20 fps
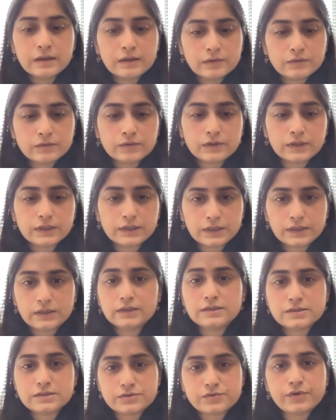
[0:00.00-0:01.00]
So I
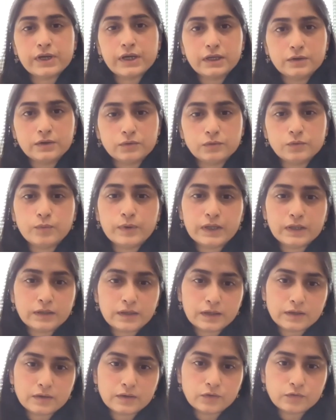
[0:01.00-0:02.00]
think it's a really good way
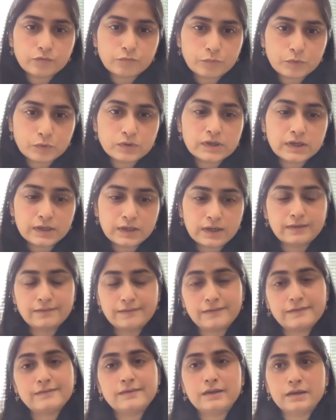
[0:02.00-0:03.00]
that you've put. And
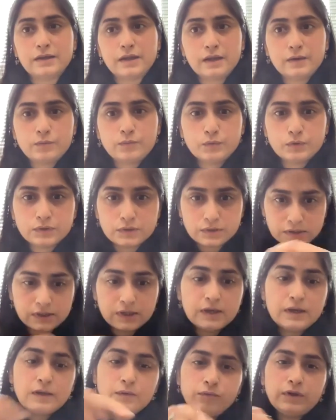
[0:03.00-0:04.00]
as I said, will
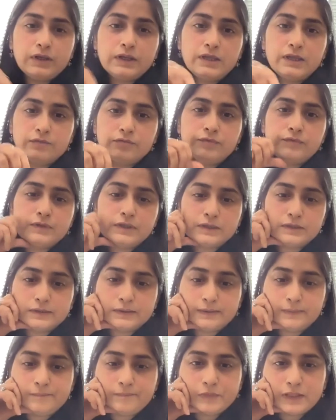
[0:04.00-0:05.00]
give
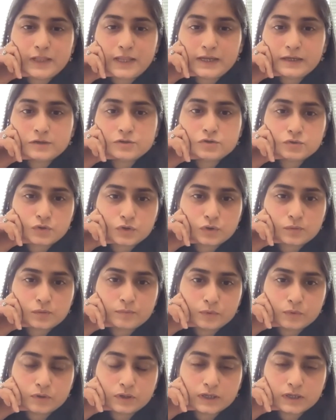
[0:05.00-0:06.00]
the link to your
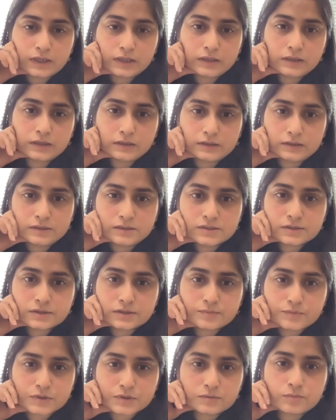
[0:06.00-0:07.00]
book in the
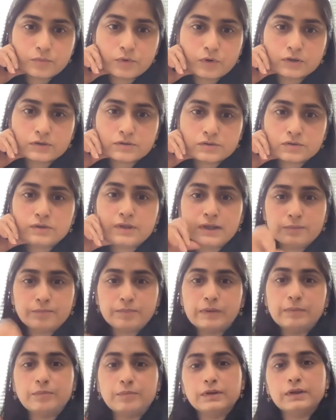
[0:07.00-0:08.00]
description box so
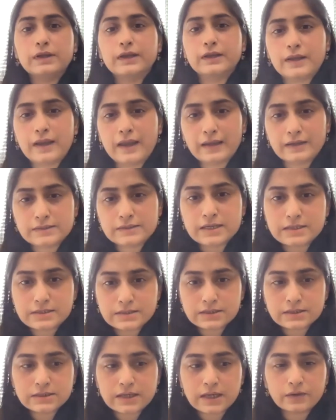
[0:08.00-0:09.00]
that people can
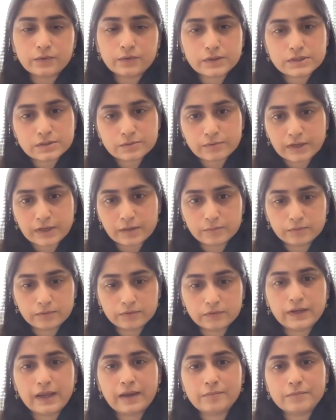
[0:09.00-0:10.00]
access it. I know it's
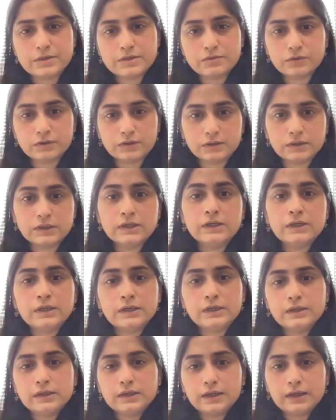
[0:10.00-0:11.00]
available on Amazon
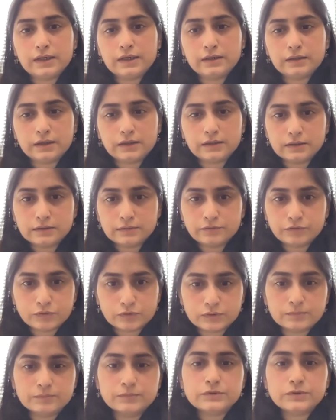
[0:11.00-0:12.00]
and other
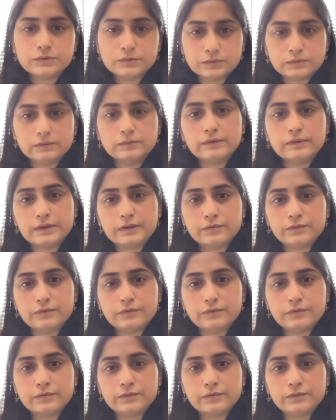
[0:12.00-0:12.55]
forums, so